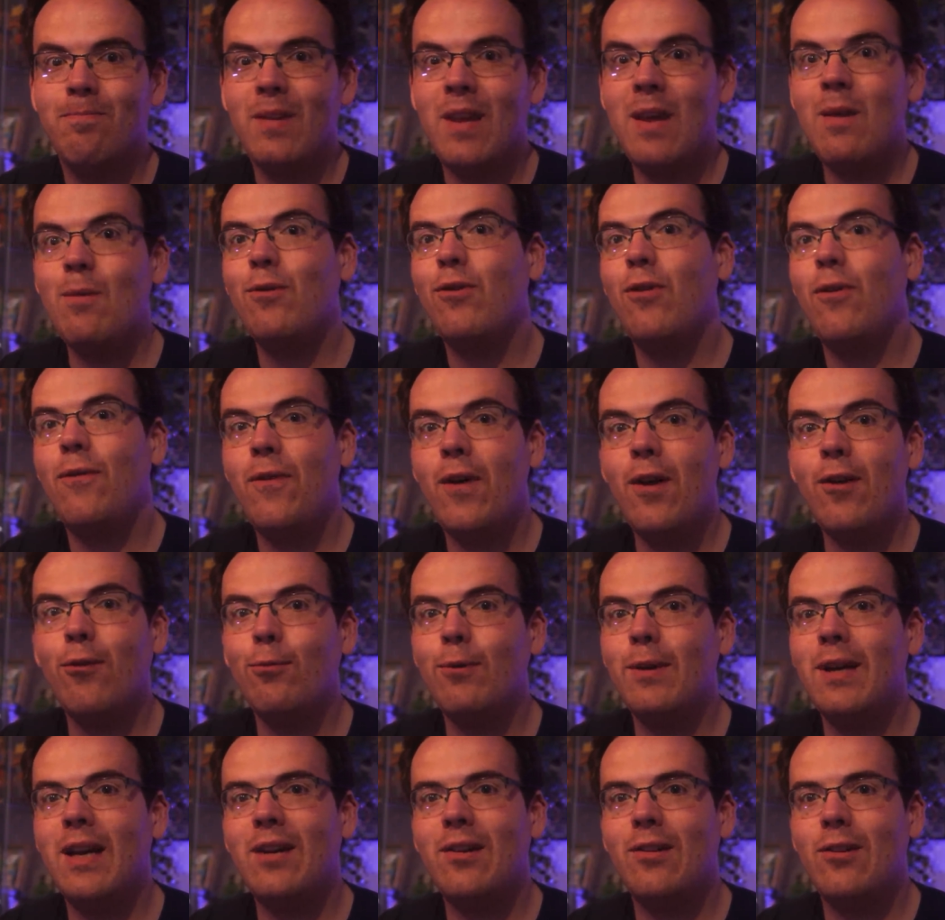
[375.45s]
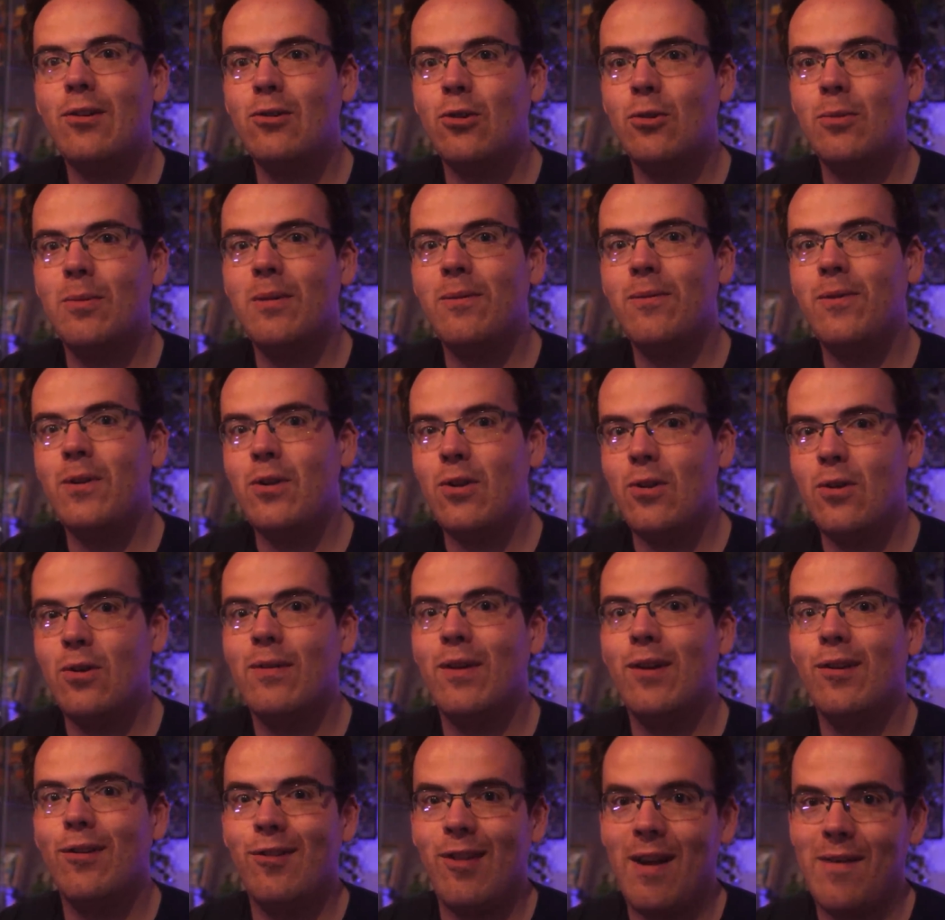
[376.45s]
He was the first one out of the tournament for
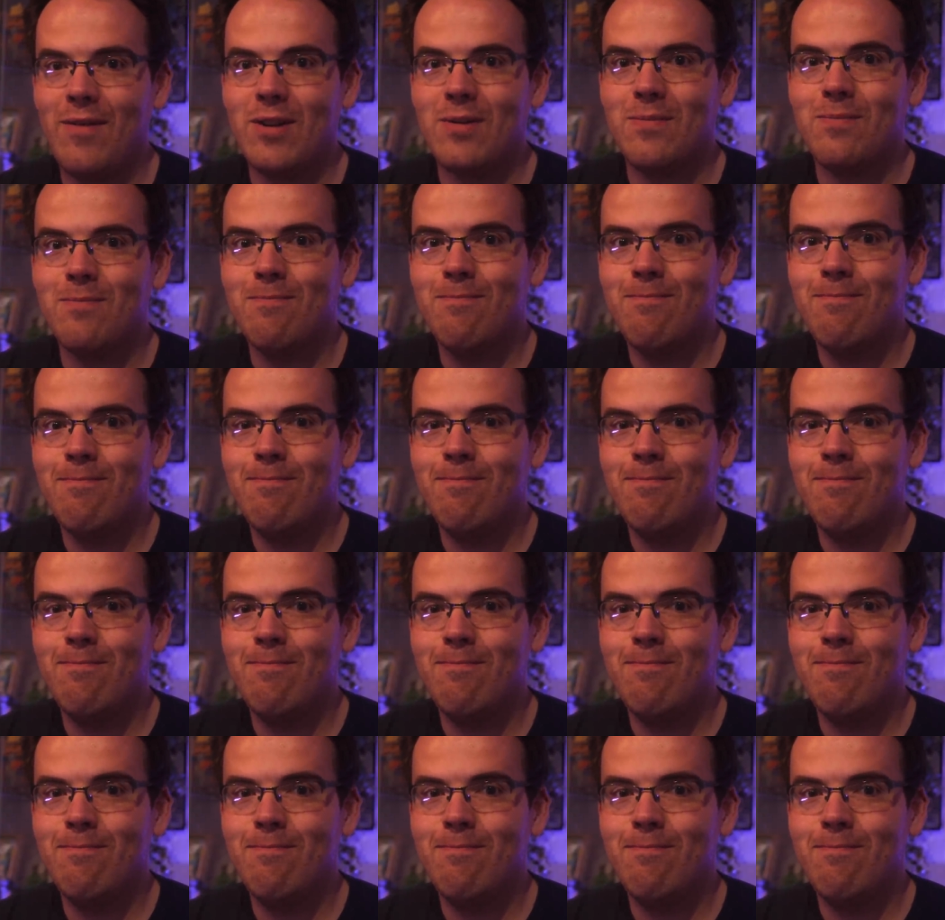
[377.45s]
Universe 7.